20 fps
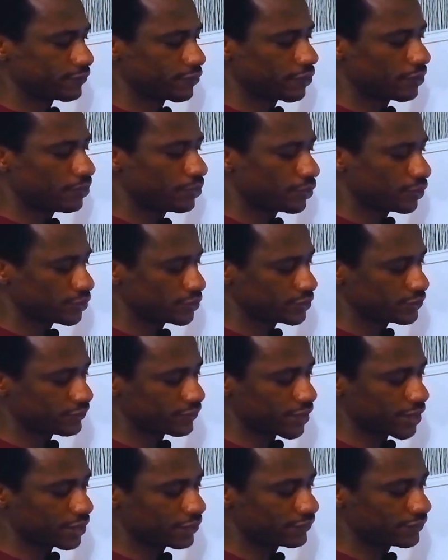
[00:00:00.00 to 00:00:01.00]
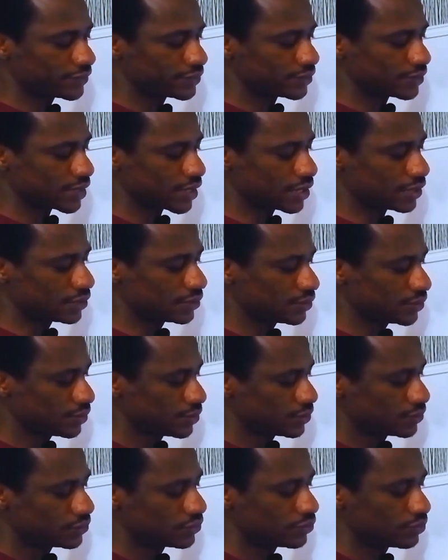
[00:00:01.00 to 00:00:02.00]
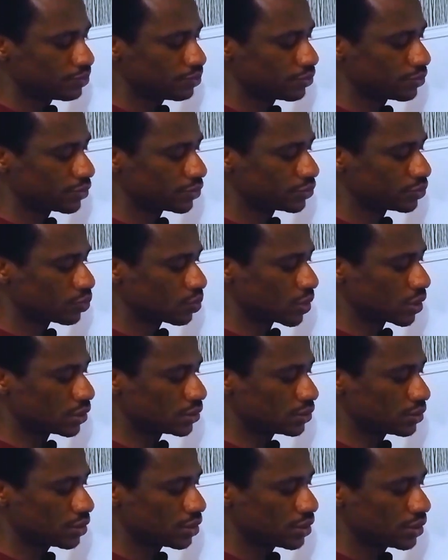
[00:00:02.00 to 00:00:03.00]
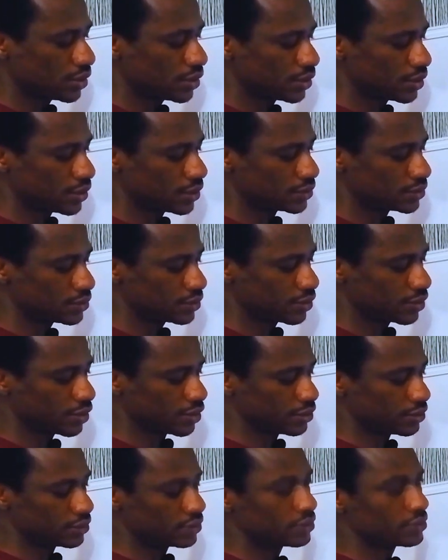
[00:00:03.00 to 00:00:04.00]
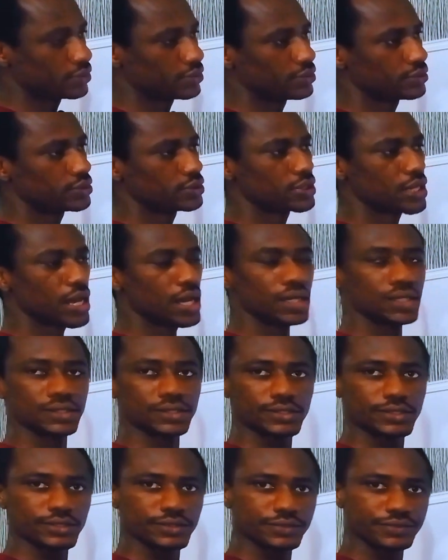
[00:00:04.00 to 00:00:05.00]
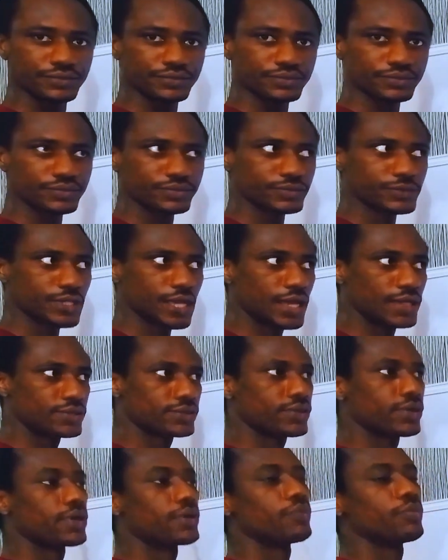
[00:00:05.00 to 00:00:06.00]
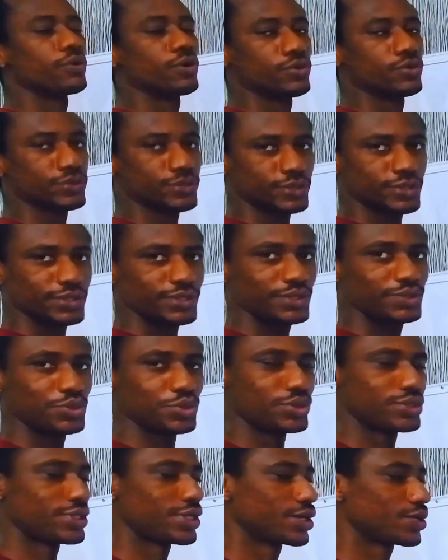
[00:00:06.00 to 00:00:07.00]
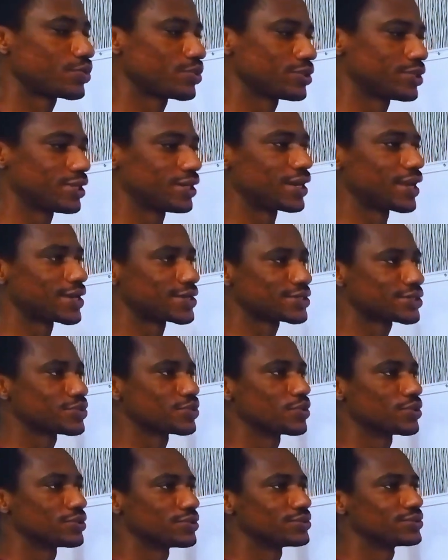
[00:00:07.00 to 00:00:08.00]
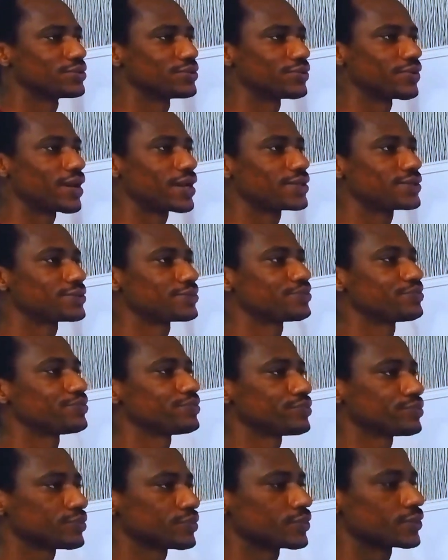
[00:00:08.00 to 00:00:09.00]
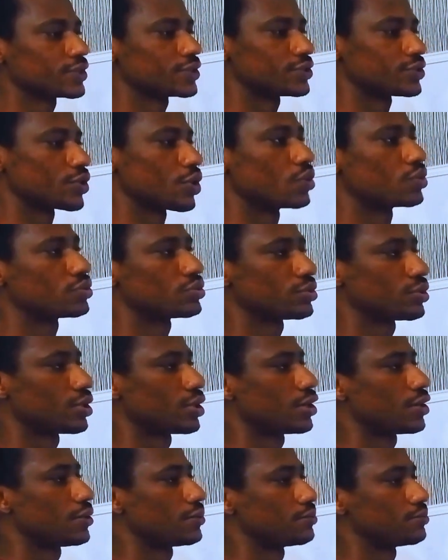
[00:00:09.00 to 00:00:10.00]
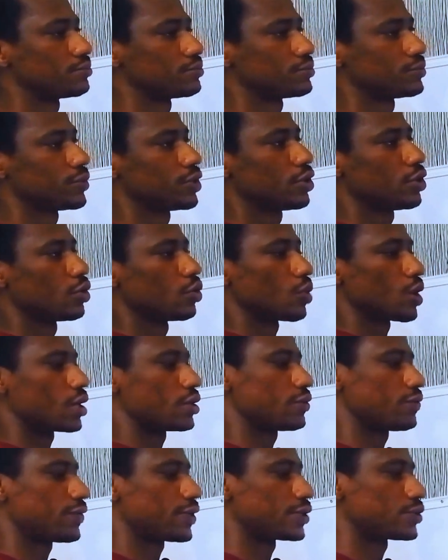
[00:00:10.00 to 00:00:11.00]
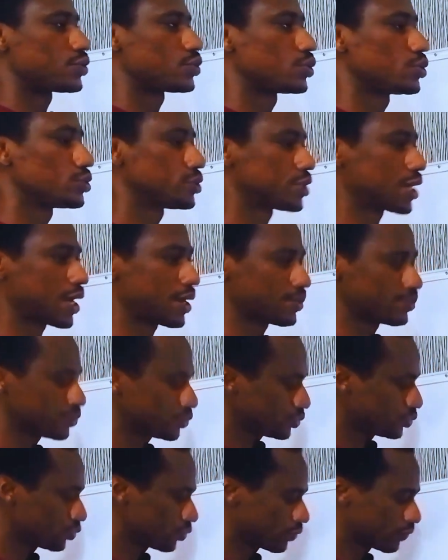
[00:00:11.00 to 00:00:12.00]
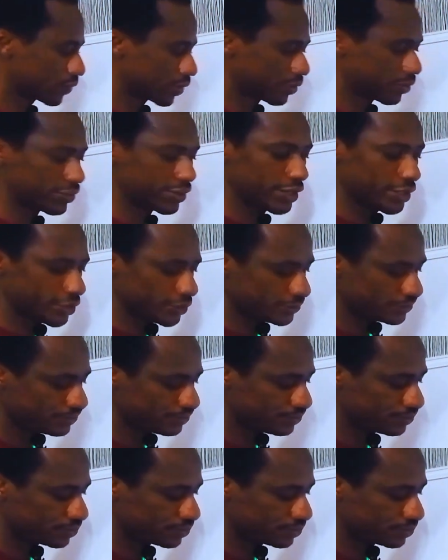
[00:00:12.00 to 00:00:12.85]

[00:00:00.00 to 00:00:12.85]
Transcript: 4 plus 5 is 9. 2 plus 1 is 3. Checked. That's correct, but we still need to check for the last one. All right. So 1 over 2 times 2 over 3.